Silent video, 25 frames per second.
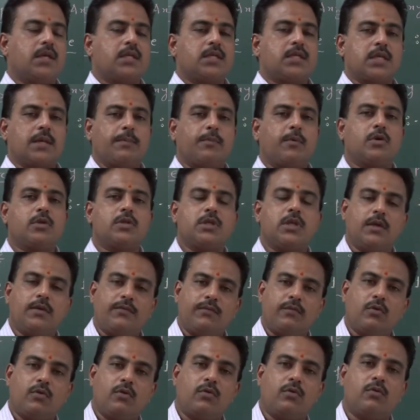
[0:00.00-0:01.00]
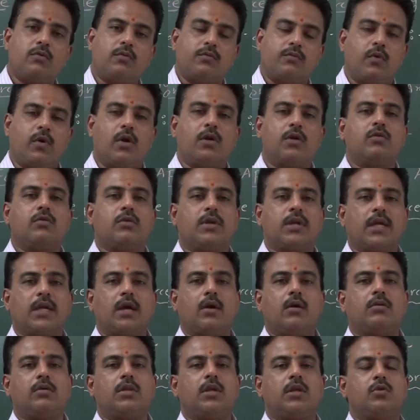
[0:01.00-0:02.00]
Suppose if you want to take
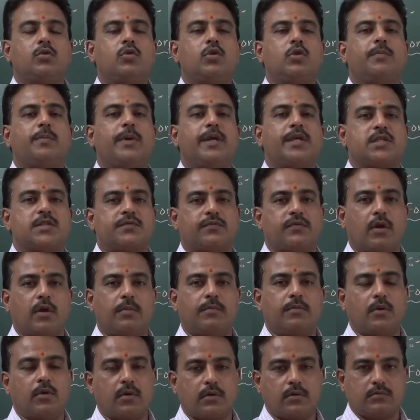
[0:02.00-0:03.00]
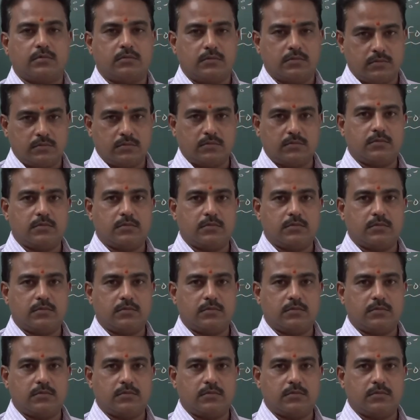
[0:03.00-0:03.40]
out the toothpaste from your